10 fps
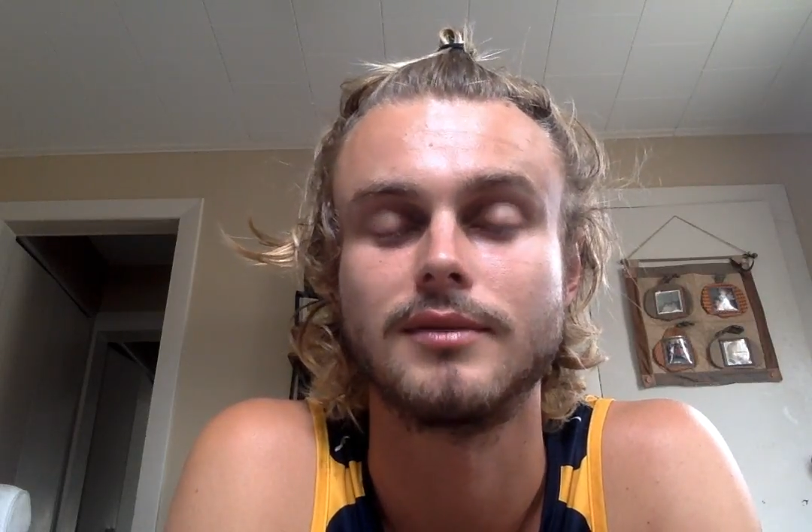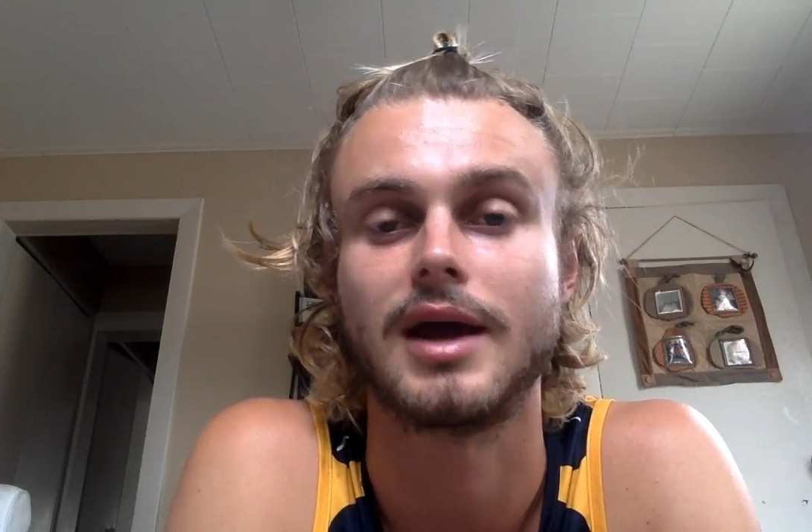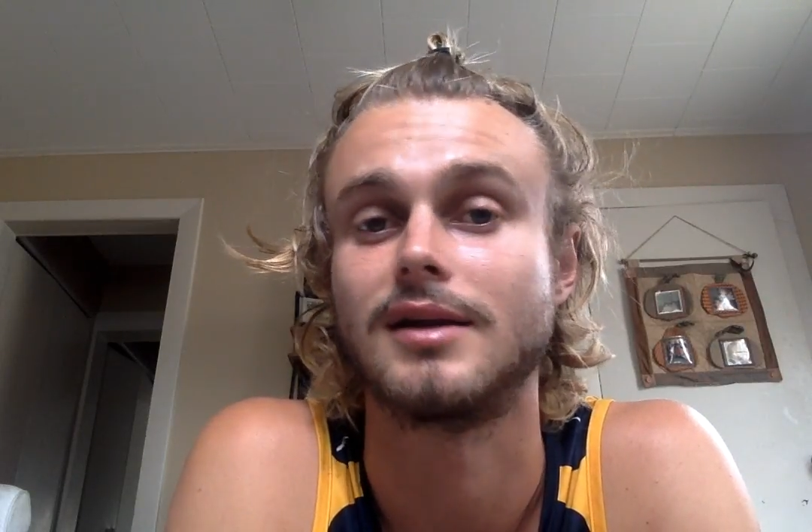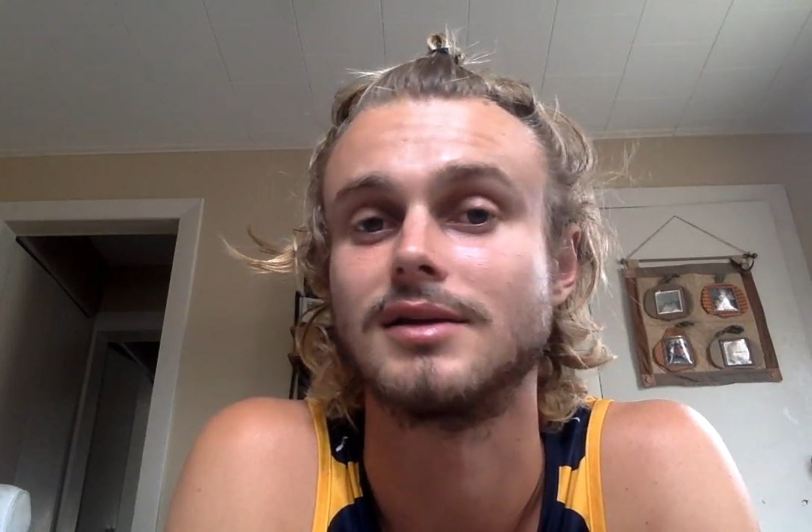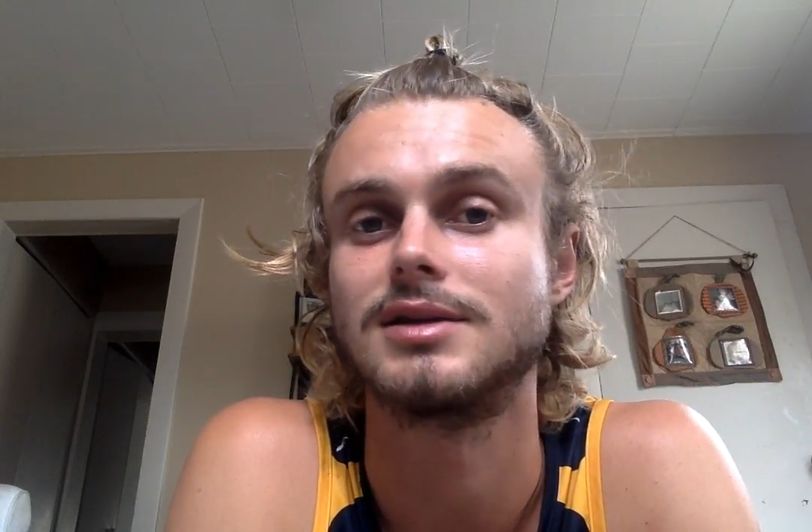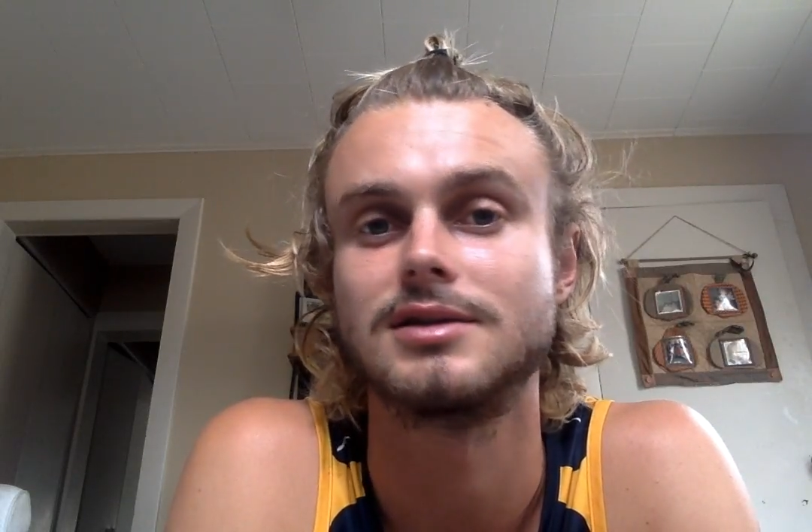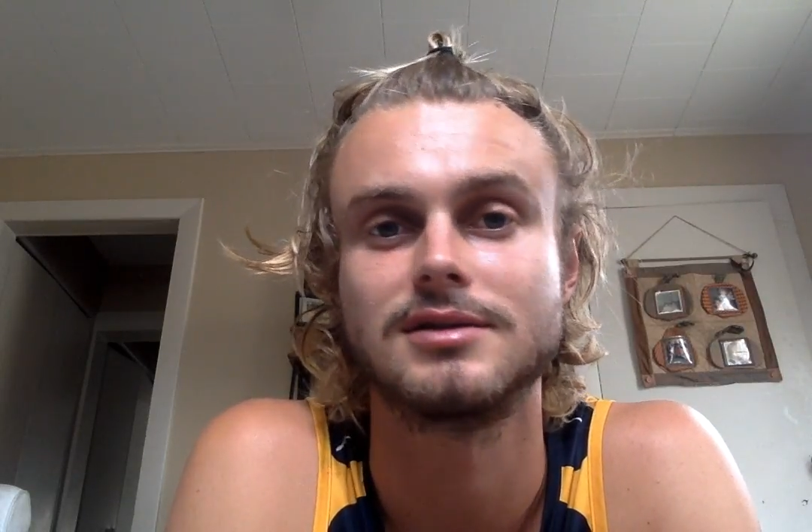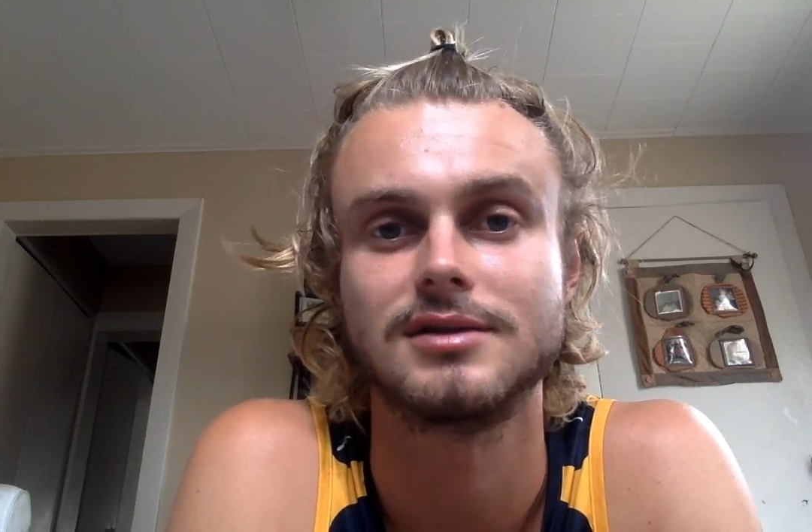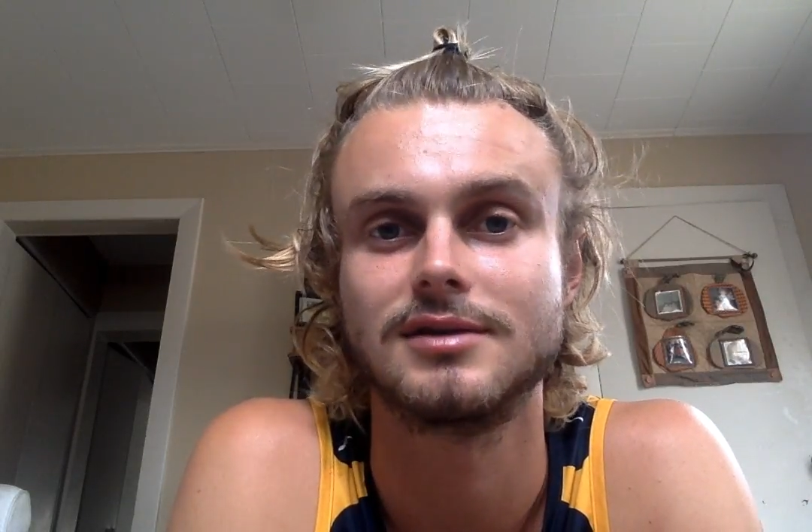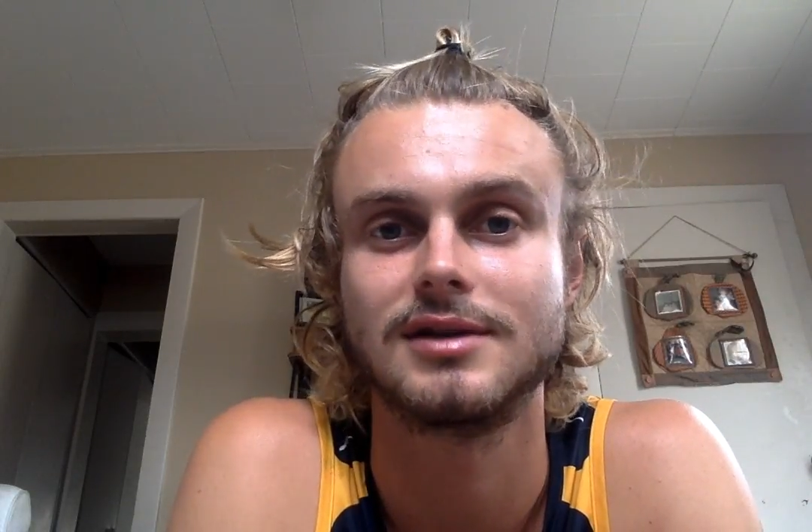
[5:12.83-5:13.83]
and
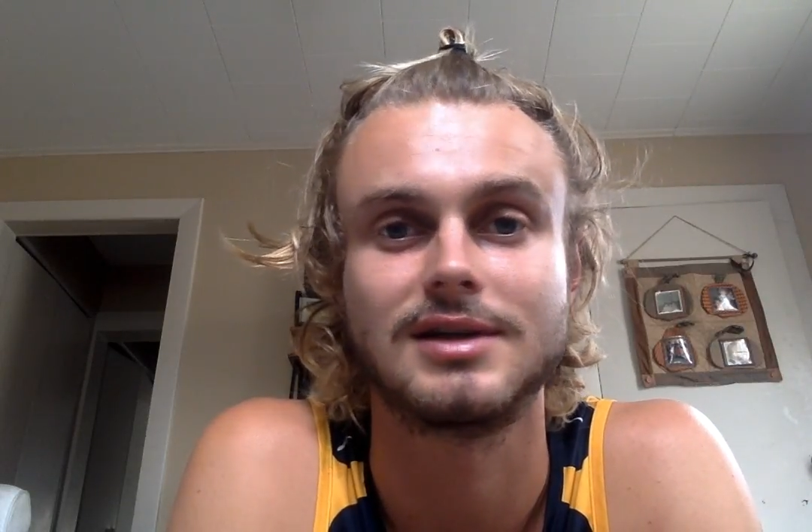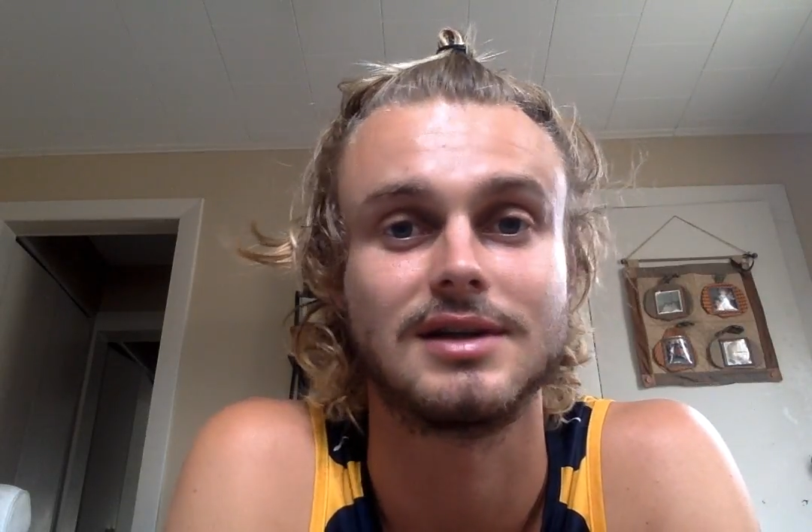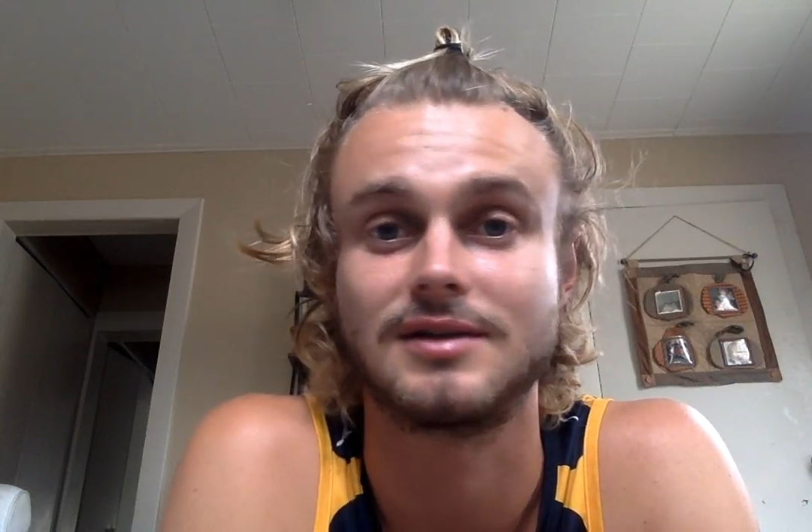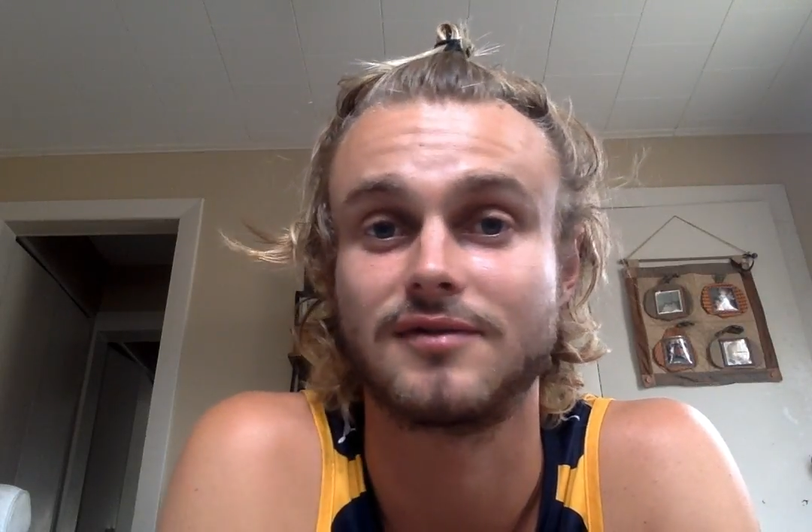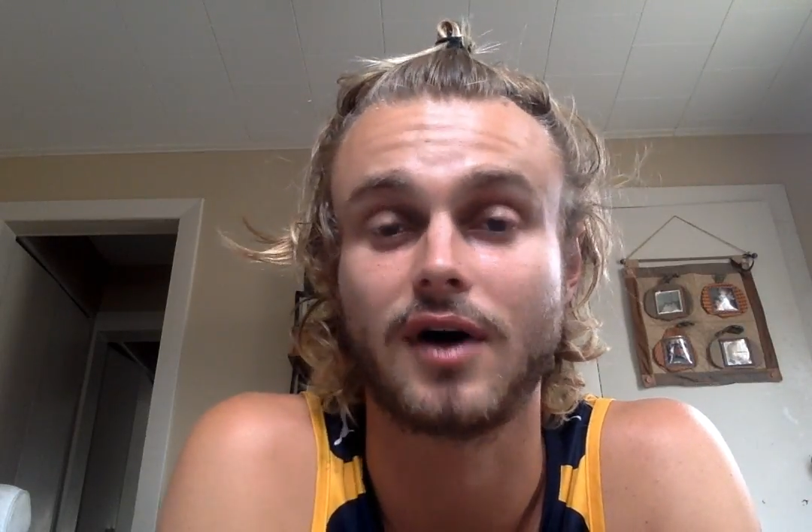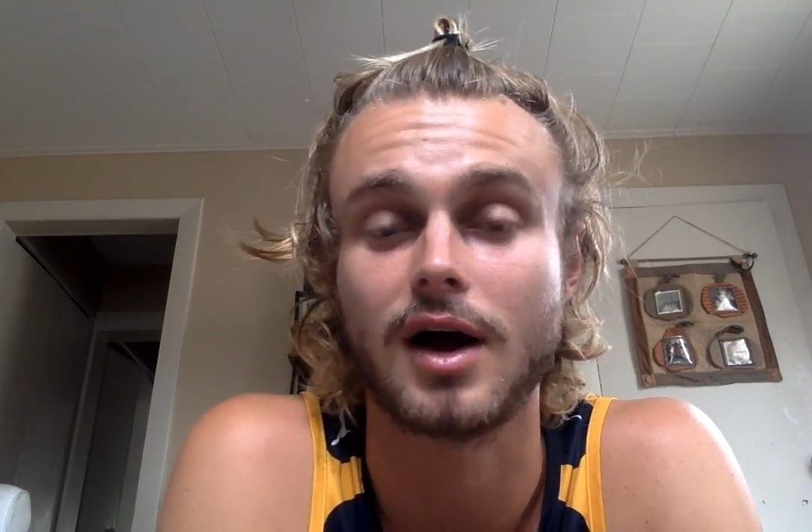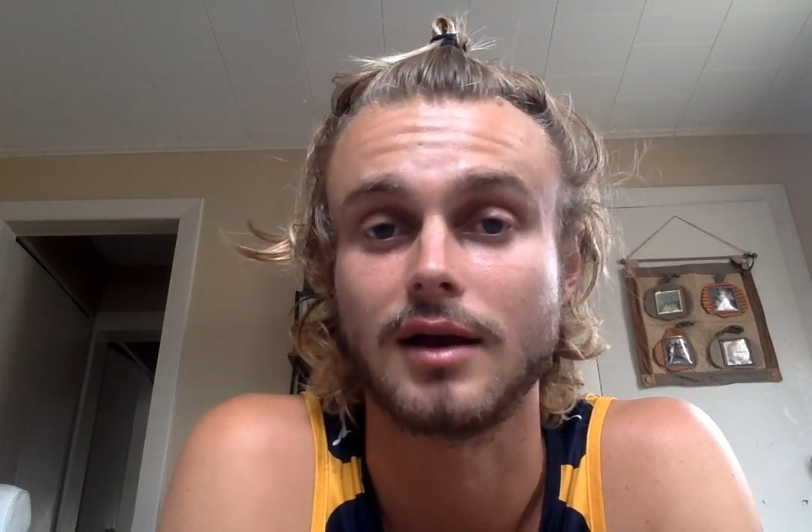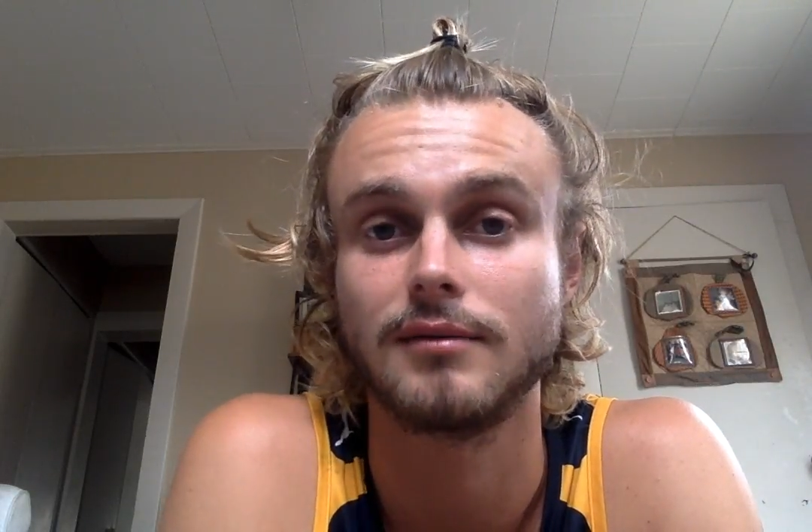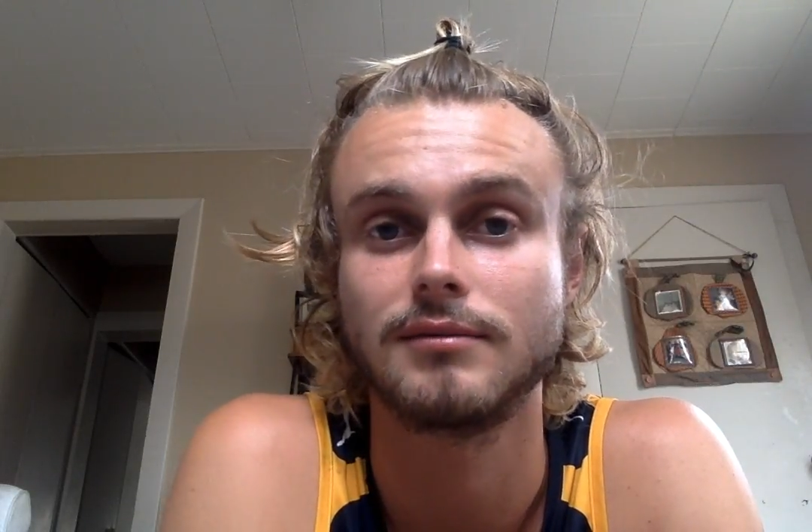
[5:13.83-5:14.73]
it's fine,